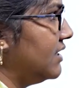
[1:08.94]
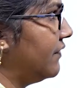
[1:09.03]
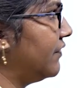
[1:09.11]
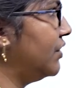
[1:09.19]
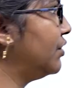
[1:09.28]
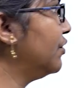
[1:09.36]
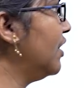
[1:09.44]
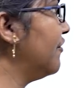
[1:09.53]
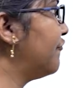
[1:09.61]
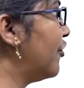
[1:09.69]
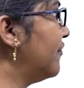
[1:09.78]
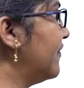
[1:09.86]
equal to
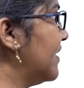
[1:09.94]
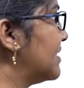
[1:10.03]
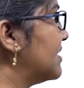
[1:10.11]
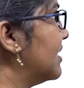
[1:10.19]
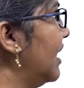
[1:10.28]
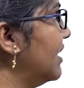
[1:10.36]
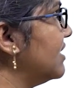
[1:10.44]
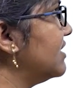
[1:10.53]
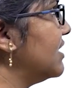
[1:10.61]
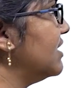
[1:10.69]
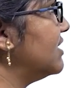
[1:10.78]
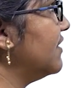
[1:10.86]
f of x. That is the
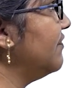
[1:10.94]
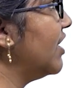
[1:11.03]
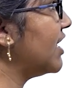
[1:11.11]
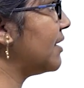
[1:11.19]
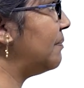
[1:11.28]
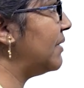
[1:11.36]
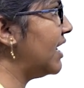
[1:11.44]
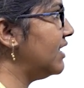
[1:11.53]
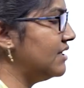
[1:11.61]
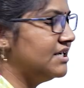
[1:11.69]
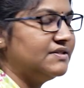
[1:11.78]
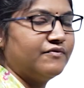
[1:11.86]
reason we are applying
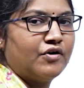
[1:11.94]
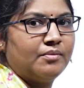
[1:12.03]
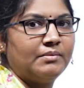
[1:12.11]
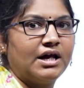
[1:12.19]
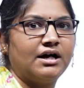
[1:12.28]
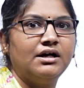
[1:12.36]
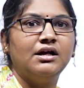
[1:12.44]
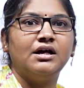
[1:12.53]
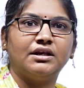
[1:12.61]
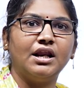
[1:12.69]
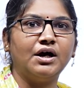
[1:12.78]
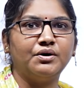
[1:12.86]
this formula.
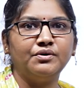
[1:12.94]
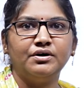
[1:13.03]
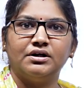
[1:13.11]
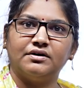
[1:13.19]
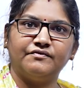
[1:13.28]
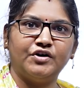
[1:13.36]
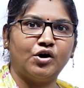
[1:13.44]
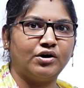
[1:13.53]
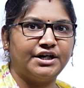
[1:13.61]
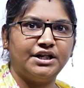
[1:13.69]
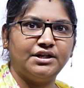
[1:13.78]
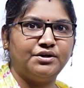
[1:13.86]
Now, we
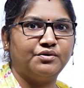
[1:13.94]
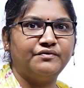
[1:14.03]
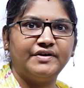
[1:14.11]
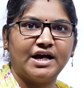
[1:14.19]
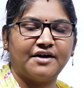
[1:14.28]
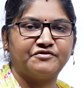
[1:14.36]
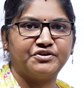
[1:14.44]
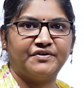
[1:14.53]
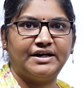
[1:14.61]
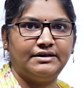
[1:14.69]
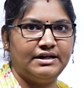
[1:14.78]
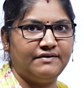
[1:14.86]
already know we have to
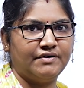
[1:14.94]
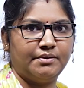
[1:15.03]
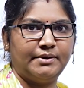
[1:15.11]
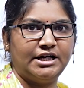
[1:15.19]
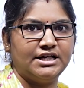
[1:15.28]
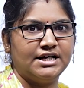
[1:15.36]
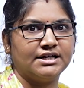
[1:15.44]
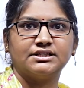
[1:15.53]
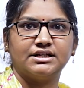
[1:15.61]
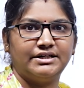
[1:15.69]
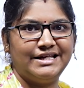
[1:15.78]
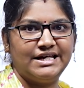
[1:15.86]
find dy by
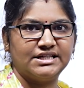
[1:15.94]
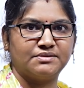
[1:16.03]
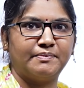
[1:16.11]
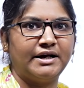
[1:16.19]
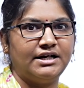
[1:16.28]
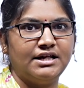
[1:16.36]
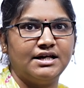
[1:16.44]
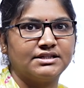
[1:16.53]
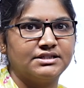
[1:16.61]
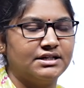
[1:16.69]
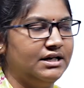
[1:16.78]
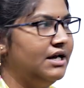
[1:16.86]
dx, ds by
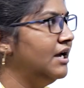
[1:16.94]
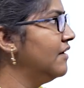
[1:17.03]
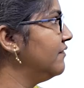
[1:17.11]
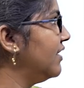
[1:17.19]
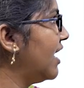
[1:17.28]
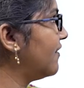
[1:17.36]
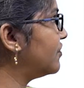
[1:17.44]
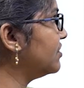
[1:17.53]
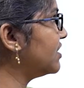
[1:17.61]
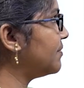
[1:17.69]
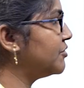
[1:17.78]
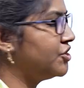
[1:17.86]
dx. We have to
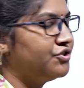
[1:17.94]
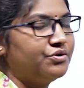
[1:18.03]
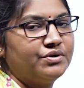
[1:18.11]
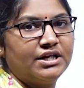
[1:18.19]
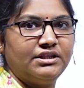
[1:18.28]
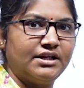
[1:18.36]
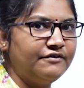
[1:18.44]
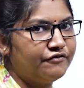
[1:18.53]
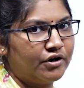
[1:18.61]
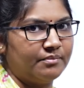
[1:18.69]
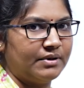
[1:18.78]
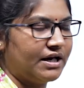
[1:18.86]
substitute in that
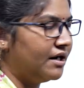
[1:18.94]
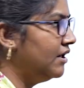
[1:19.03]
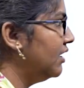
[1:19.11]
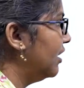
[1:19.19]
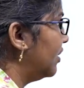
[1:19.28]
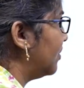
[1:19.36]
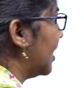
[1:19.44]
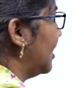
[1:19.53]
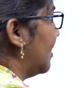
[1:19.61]
formula. Okay,